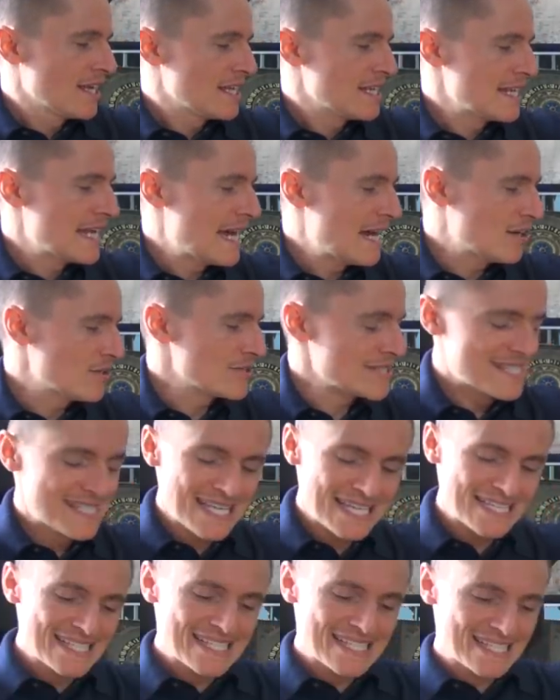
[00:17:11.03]
Now,
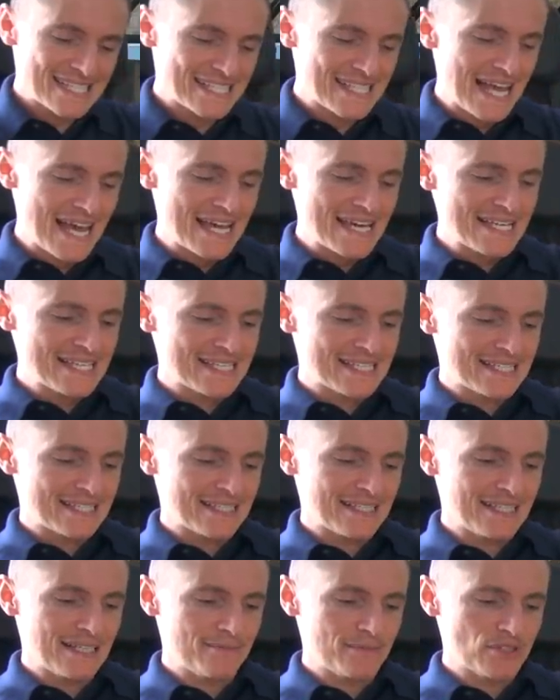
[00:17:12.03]
Sinn
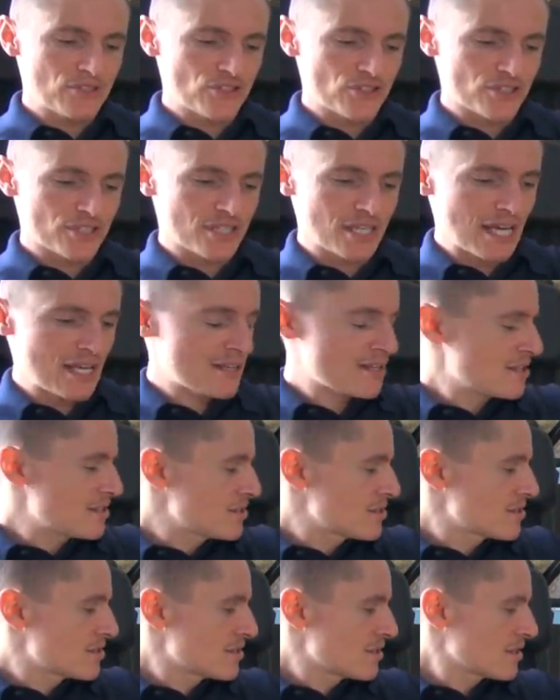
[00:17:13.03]
state, let me just get
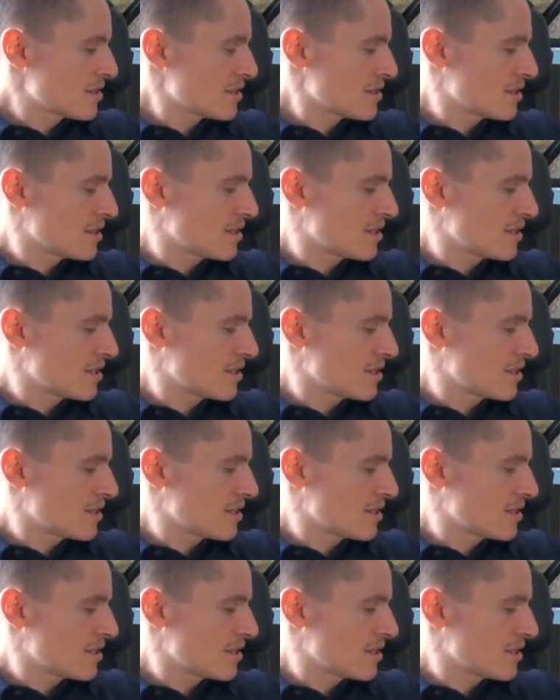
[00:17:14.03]
this,